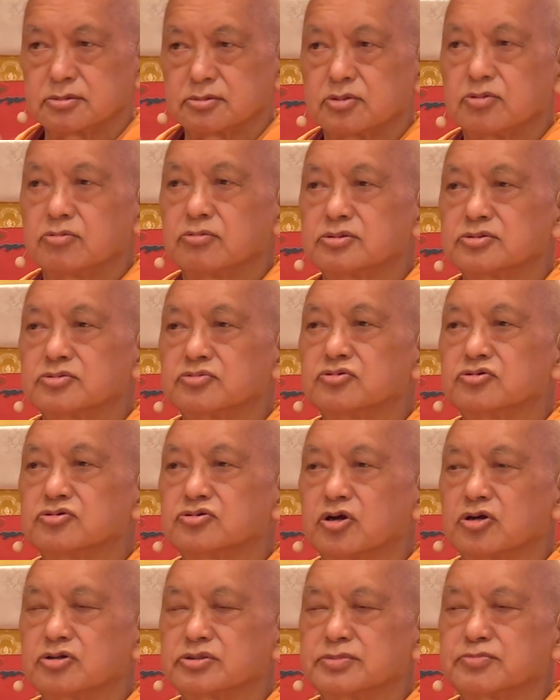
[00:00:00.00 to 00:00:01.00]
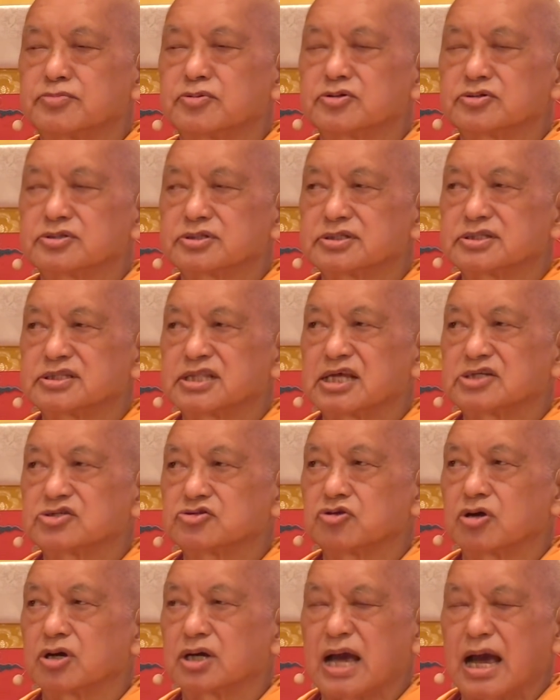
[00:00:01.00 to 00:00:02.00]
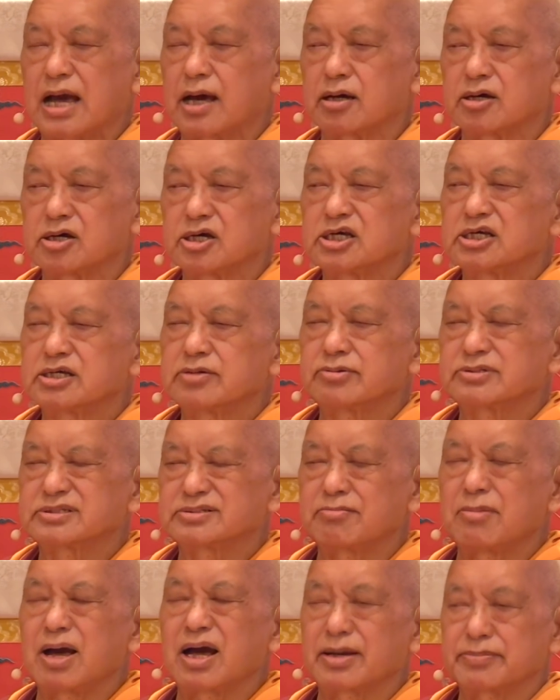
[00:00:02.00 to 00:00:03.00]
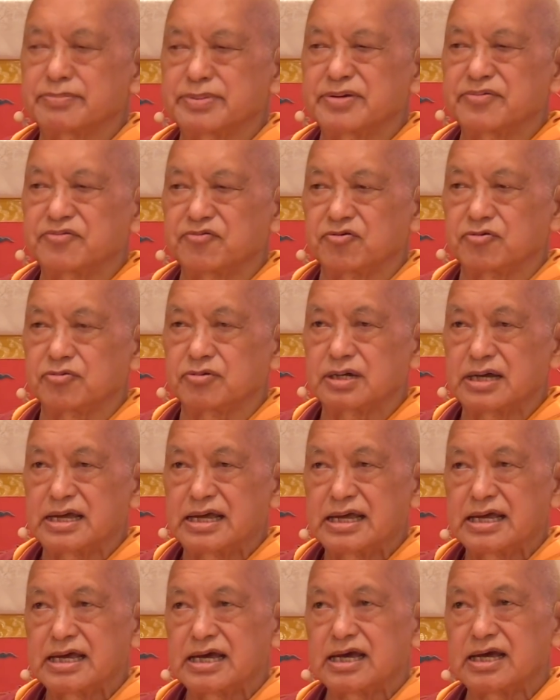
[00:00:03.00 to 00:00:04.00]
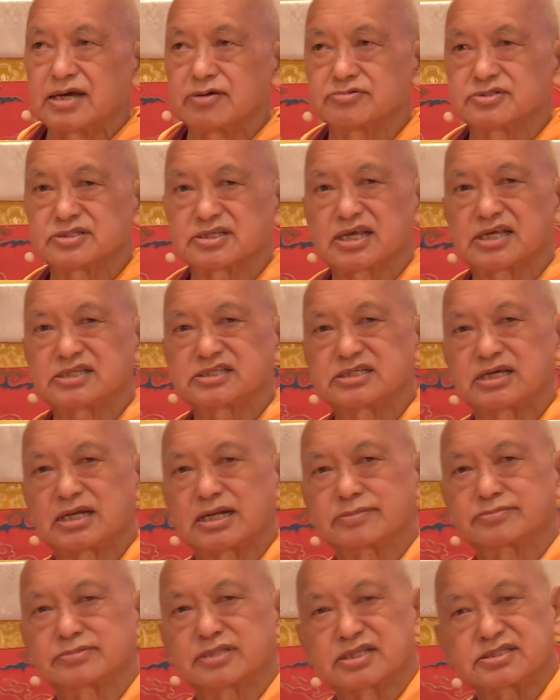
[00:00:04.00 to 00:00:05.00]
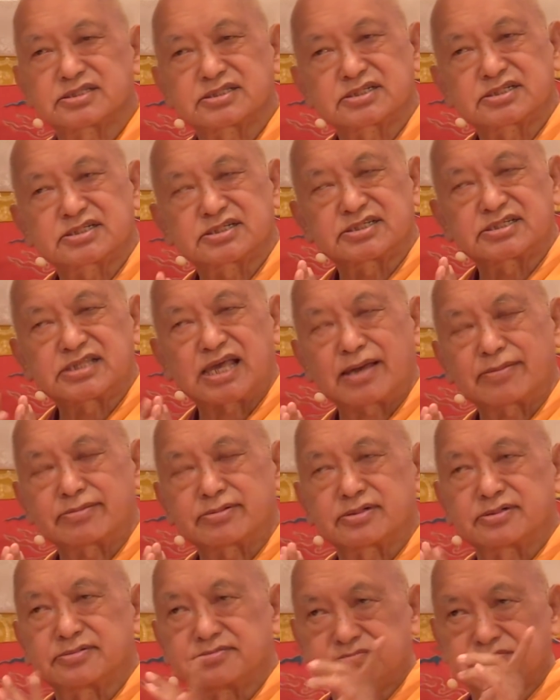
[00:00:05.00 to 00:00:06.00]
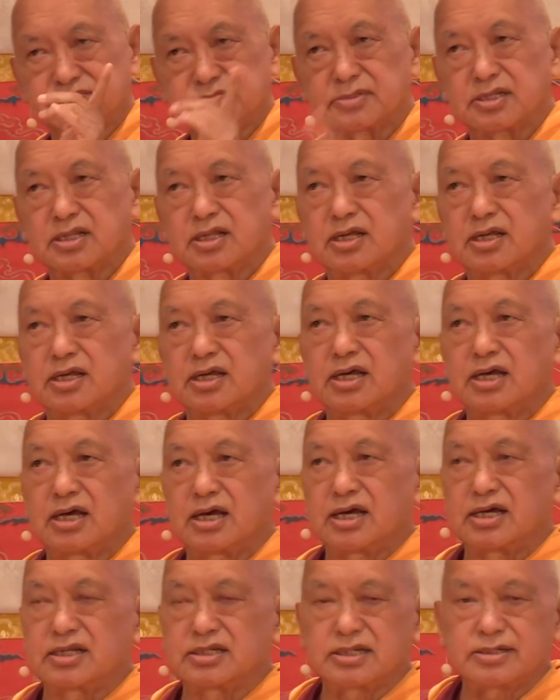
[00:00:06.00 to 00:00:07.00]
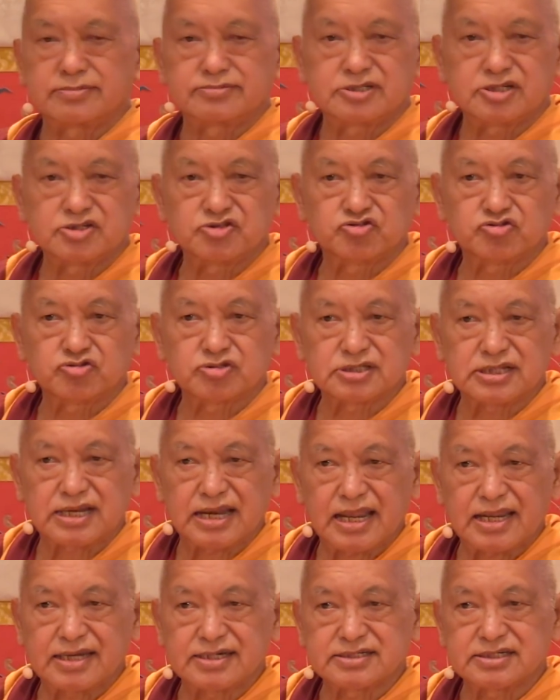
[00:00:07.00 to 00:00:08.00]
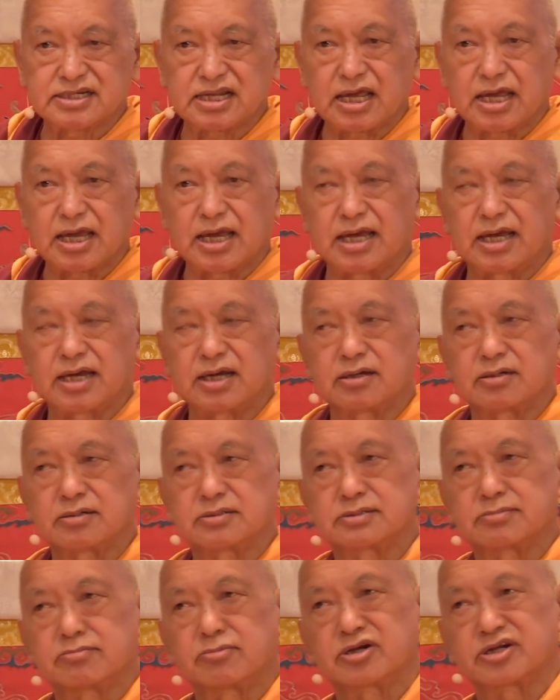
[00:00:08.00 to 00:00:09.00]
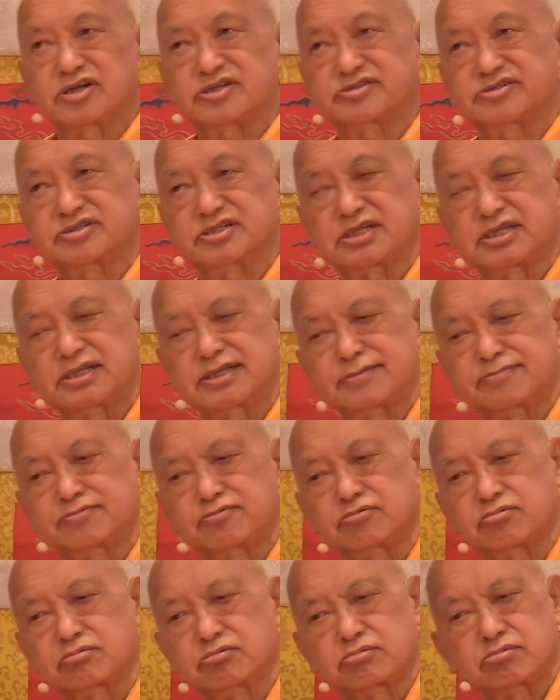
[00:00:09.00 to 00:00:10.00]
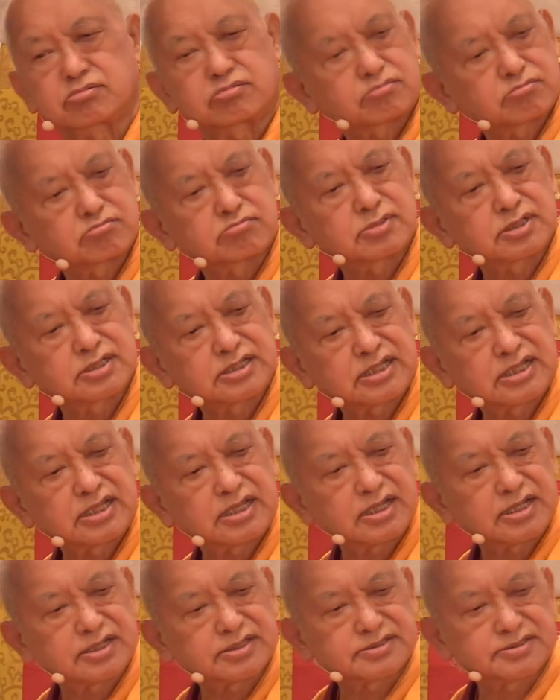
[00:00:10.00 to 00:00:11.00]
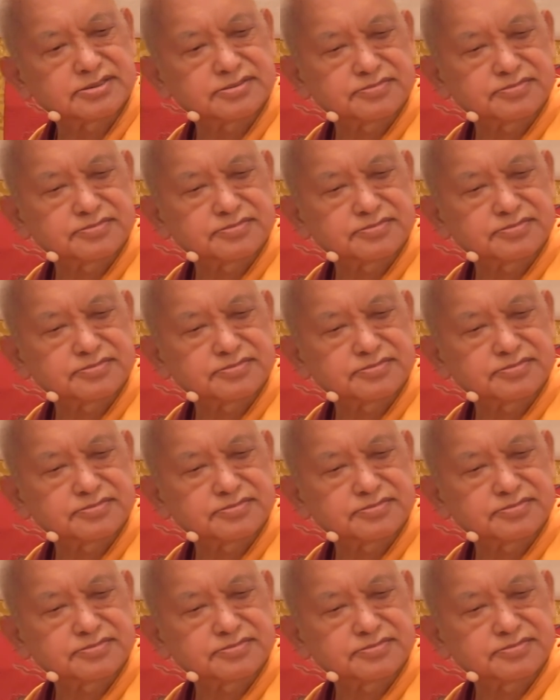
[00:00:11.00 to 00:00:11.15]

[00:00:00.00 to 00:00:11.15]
One who wrote the book, there is no karma. He was a monk before. I was Geshe-Rabdan's disciple. I lived in Switzerland, the monastery for many years